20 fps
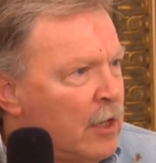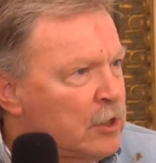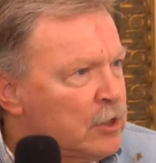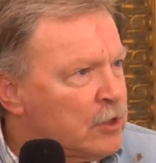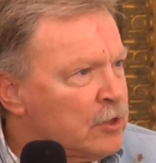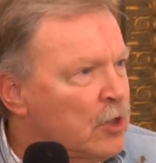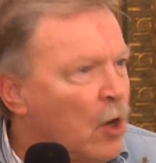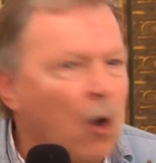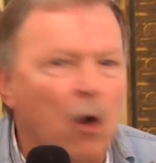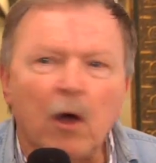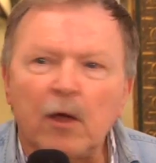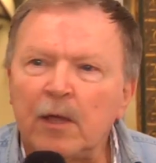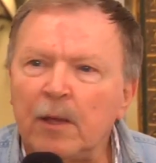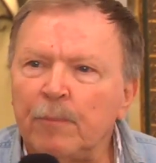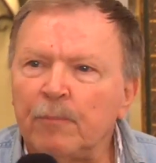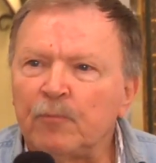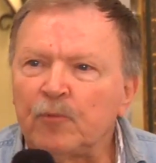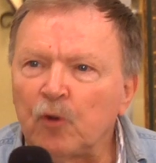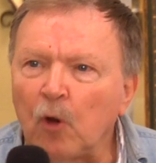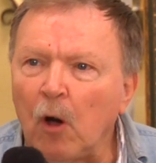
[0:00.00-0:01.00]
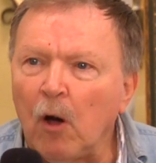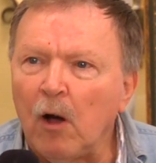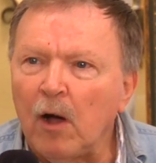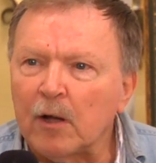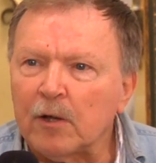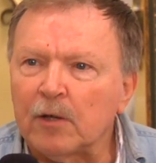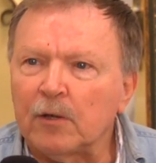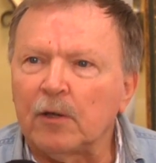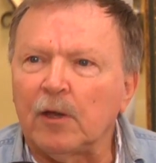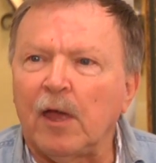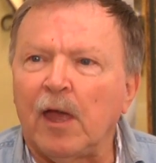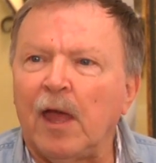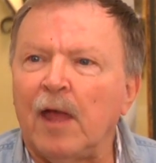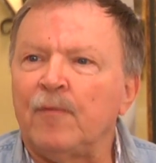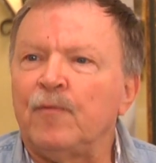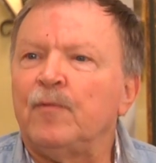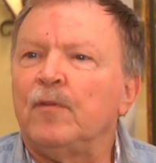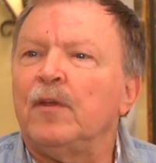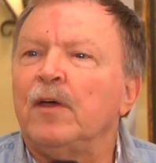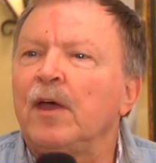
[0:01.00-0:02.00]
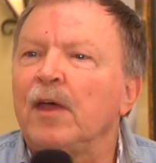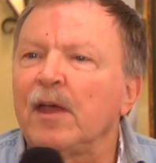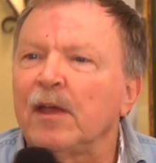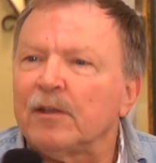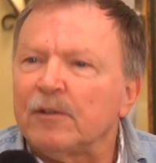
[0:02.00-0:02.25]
saw him talk, and